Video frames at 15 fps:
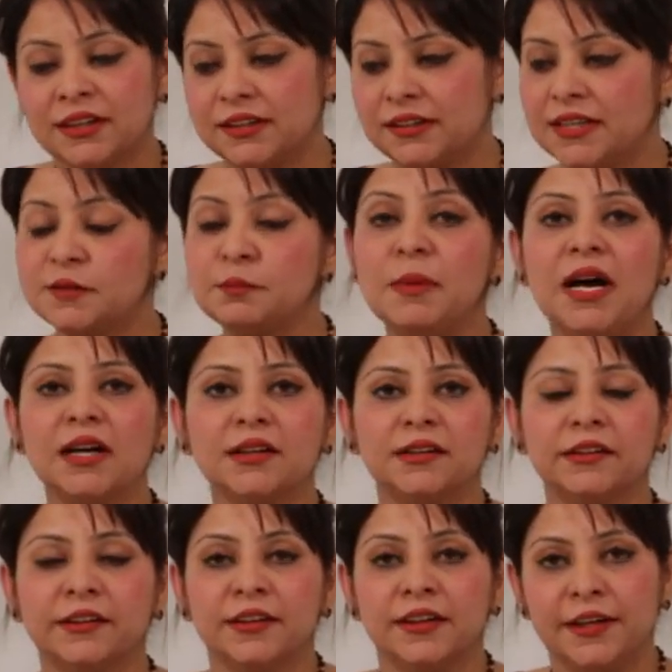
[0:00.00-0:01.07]
this
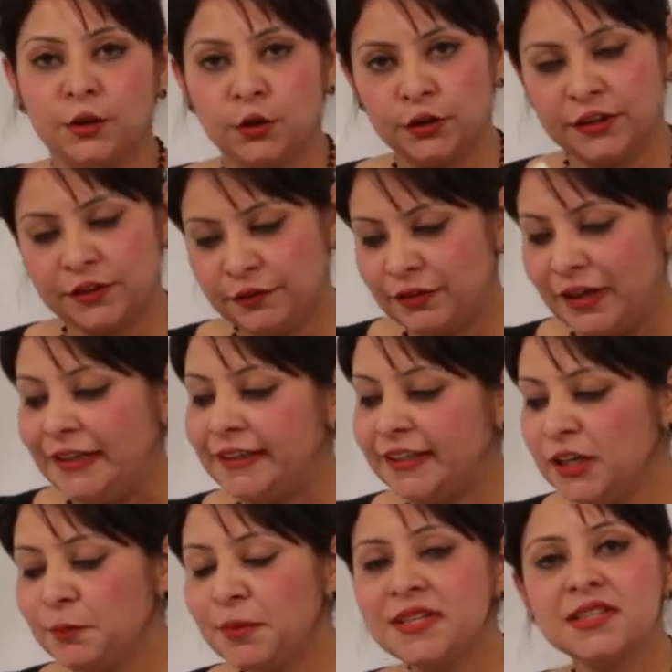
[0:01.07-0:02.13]
marker, if I
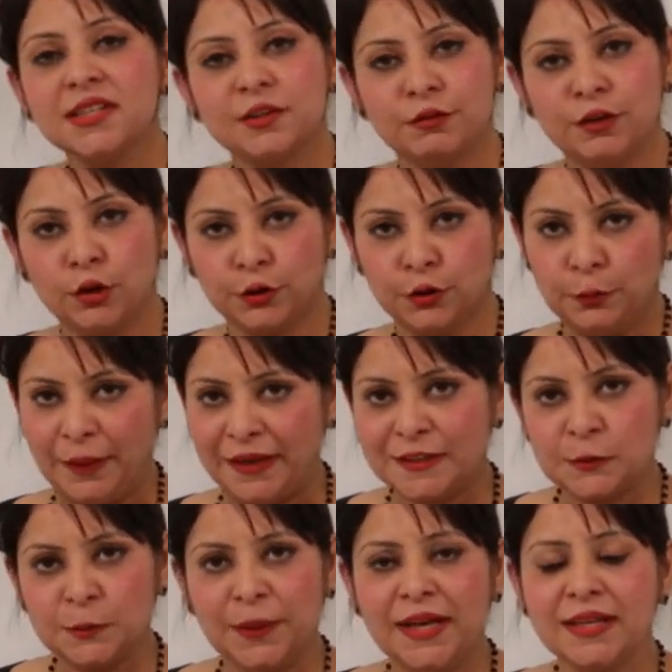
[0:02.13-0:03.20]
keep it, it will occupy
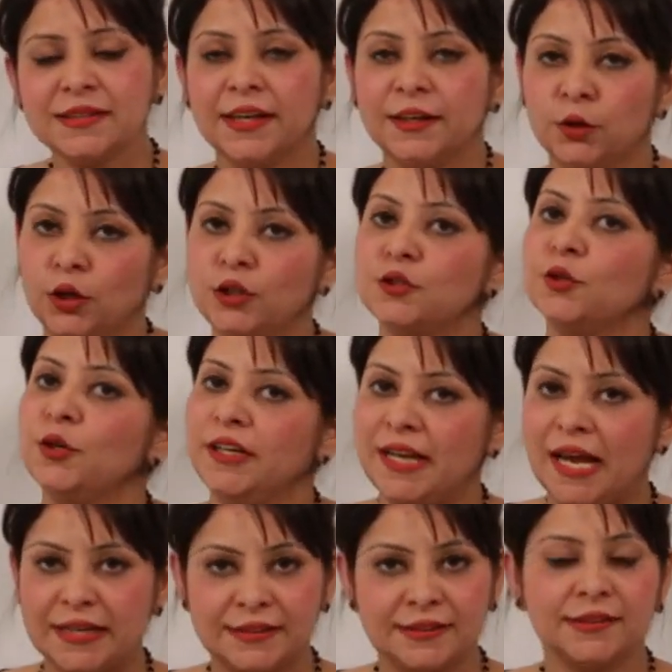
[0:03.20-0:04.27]
space and also it
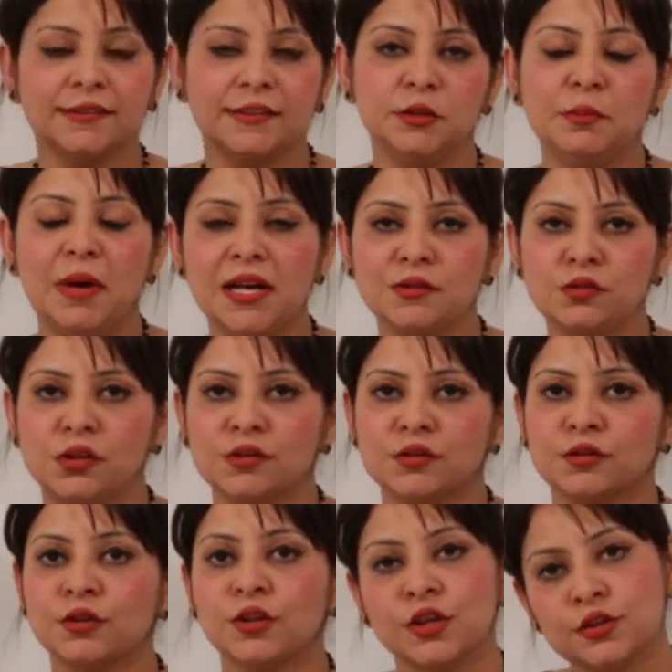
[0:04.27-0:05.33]
has certain mass
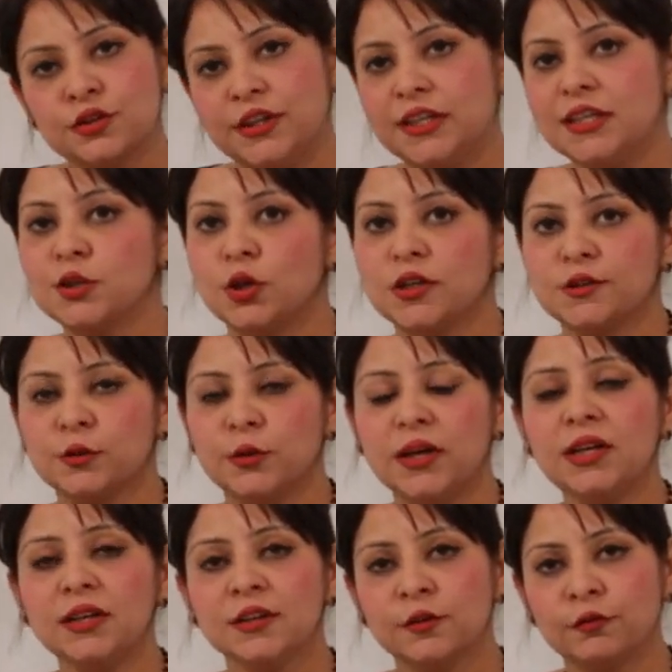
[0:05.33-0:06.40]
also. So it is also
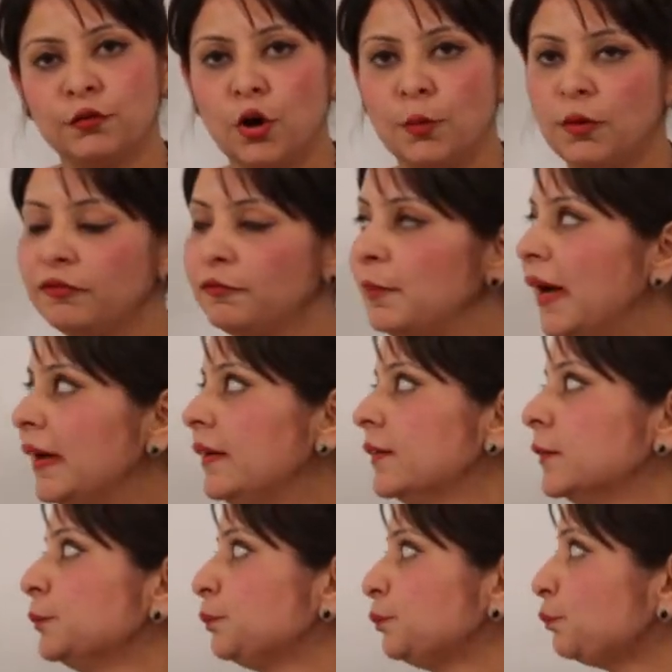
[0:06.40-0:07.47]
a form of
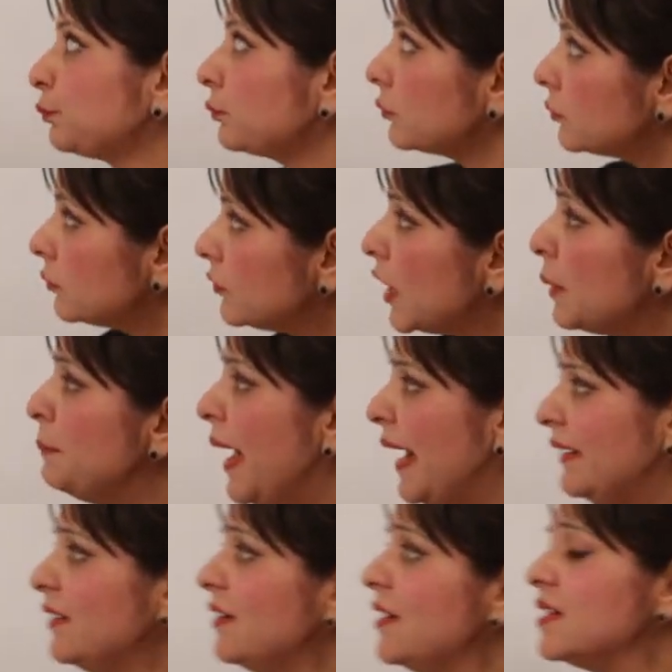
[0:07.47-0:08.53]
matter.
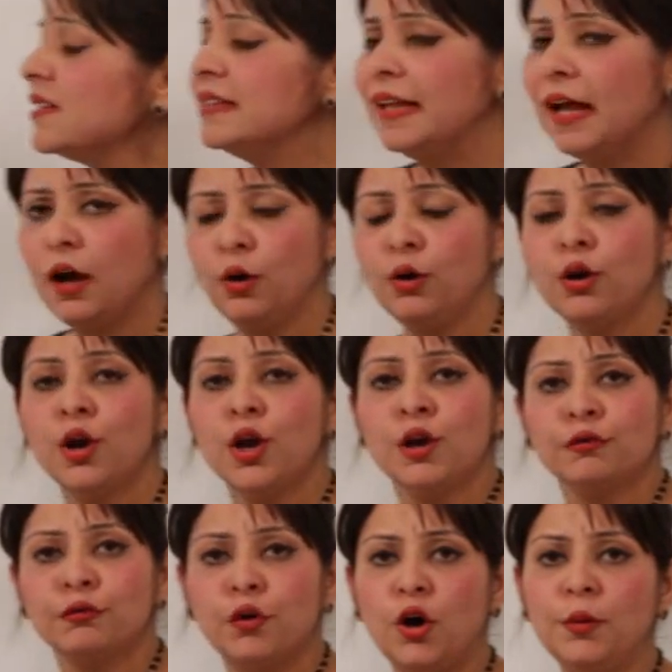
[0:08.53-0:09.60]
Matter is now
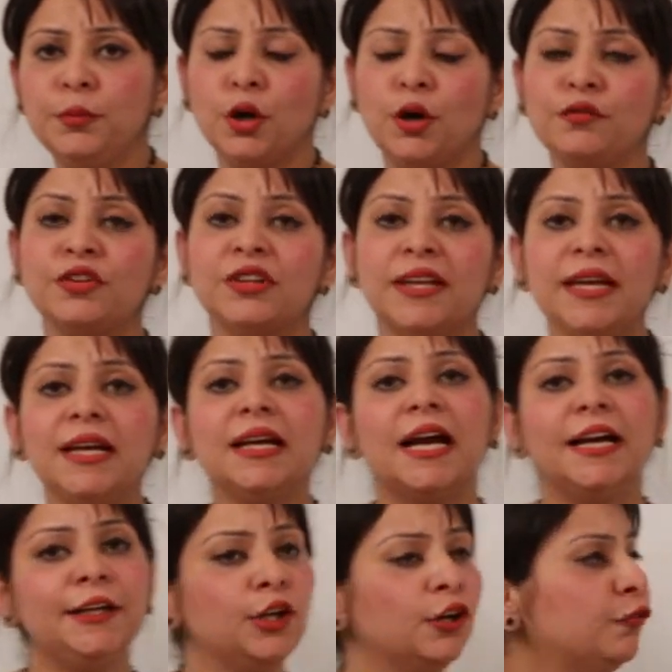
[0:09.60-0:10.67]
formed of three
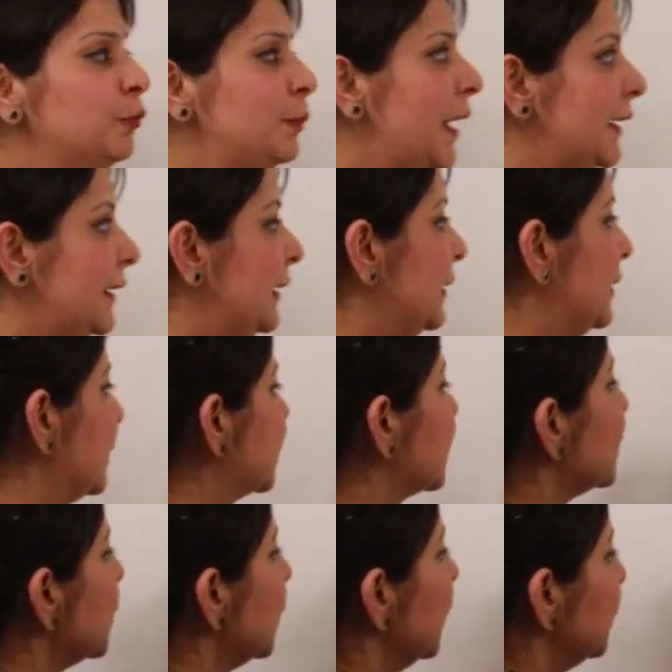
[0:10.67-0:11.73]
kind of
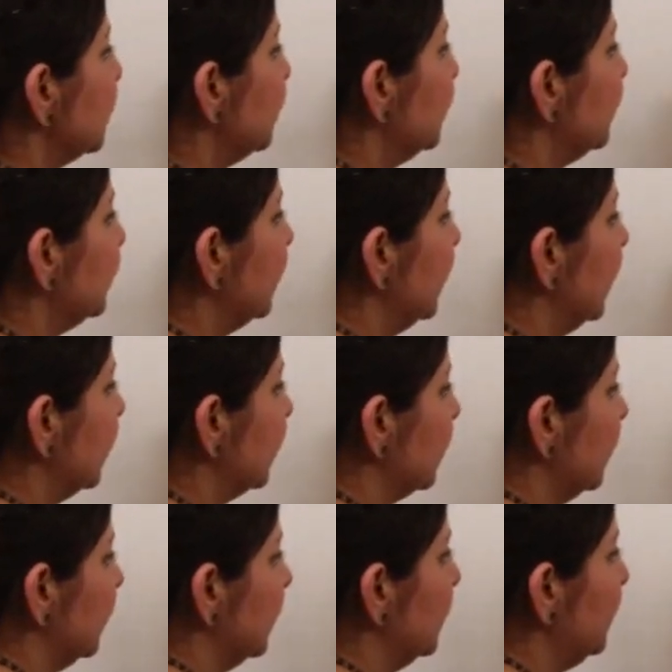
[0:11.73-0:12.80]
particles.
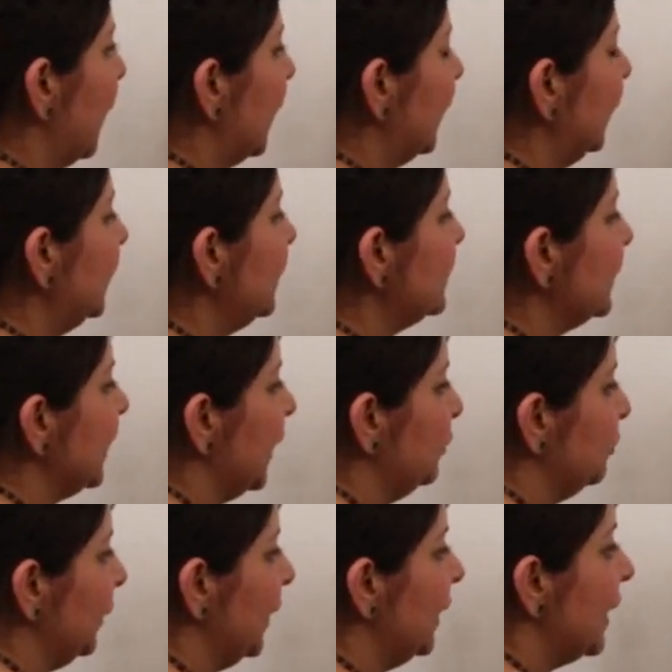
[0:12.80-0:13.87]
The particles
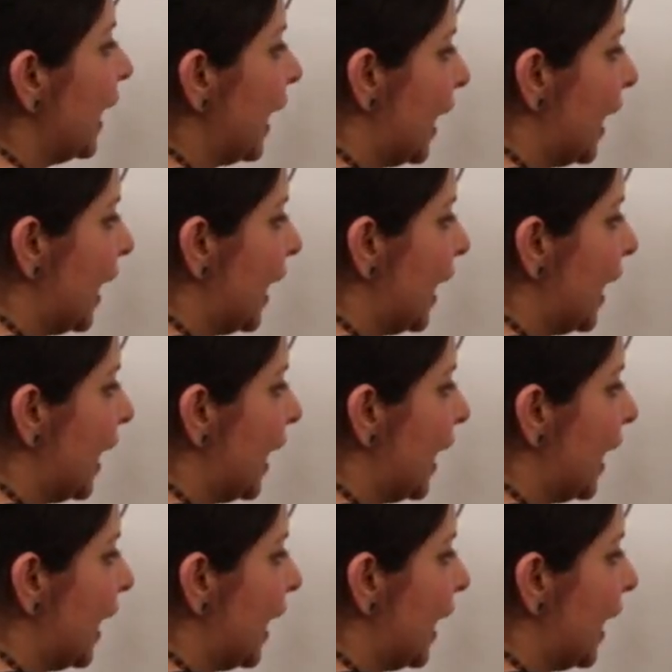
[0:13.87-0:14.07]
can be